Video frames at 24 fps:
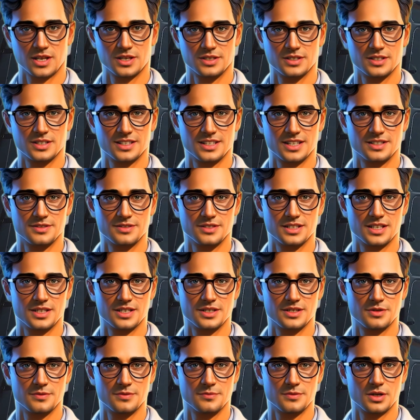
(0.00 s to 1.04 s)
hundred seventy
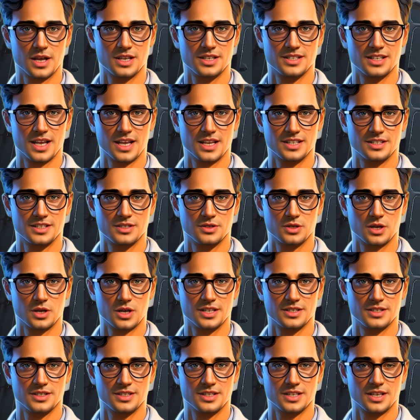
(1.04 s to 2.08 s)
by
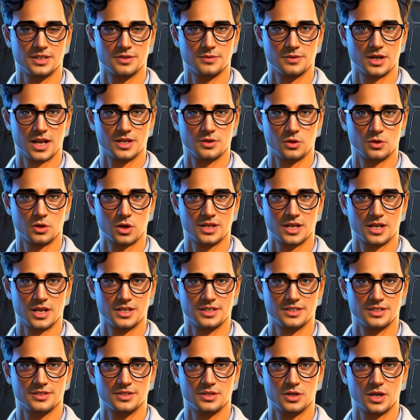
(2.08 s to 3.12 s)
ninety-one by one
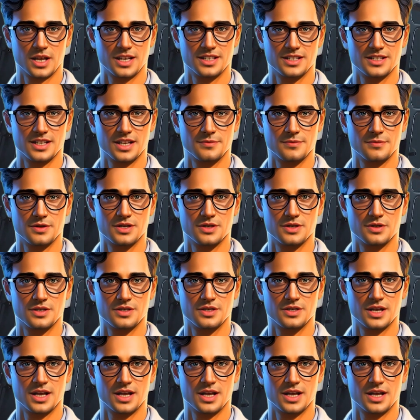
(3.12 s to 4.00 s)
hundred twenty centimeters